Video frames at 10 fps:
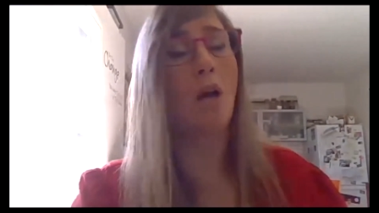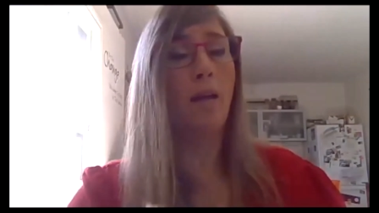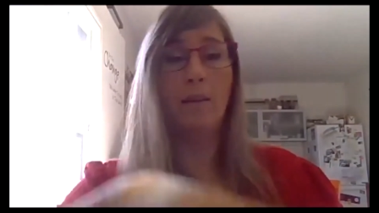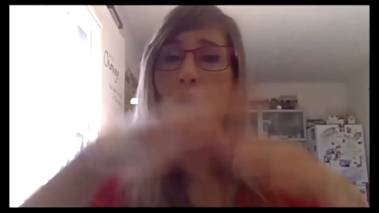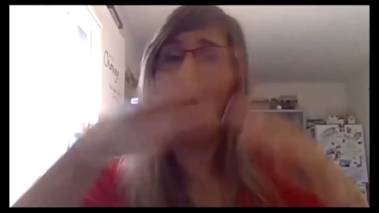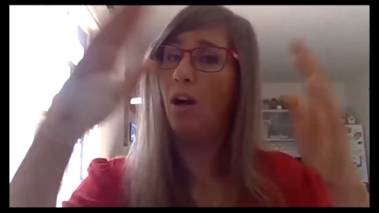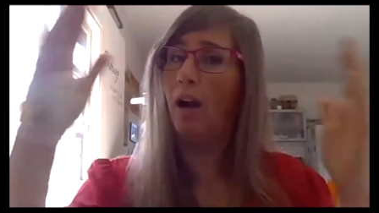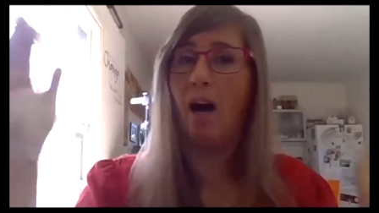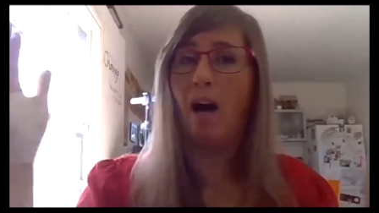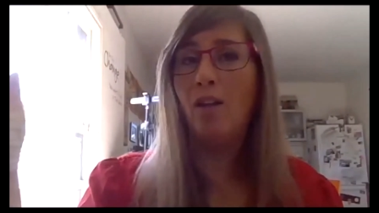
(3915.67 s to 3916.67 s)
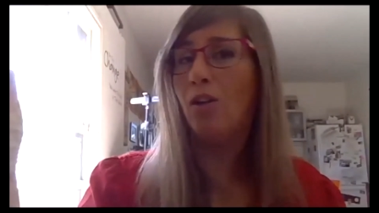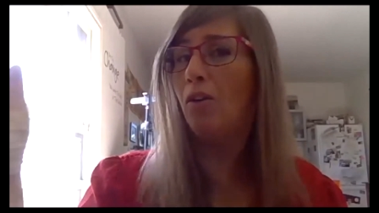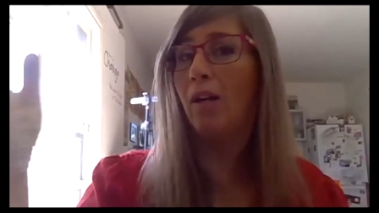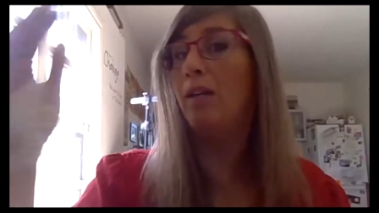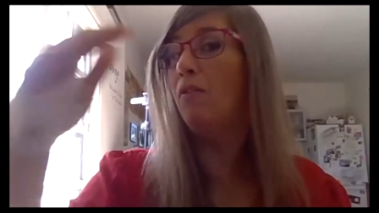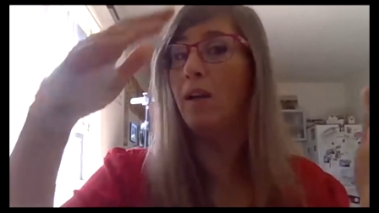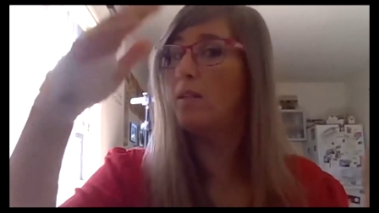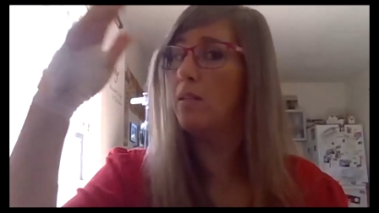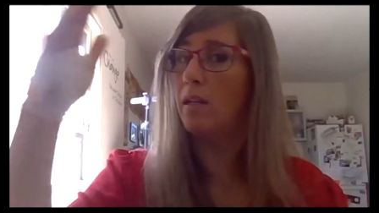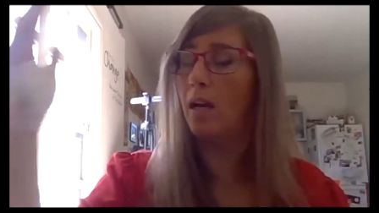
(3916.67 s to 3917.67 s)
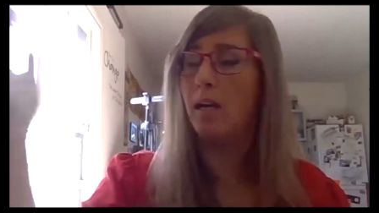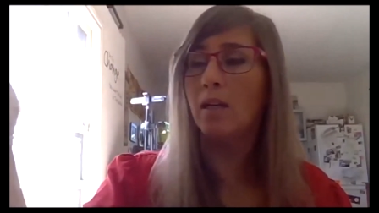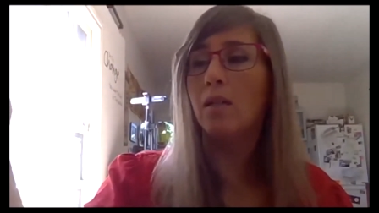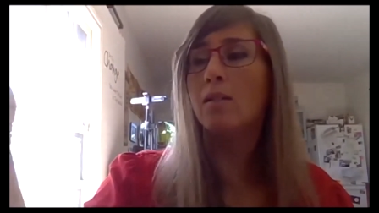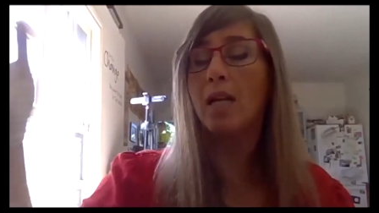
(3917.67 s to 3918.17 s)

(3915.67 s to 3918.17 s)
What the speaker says: and there are other investigators